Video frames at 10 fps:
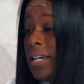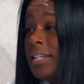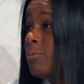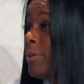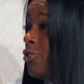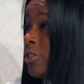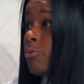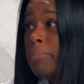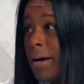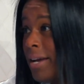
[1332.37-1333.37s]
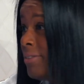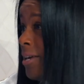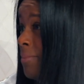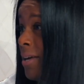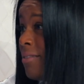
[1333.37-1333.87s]
is we just remind
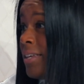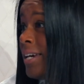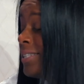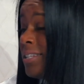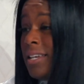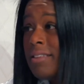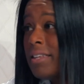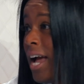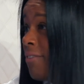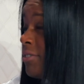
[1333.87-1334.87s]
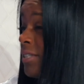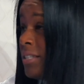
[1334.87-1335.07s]
them that they have to,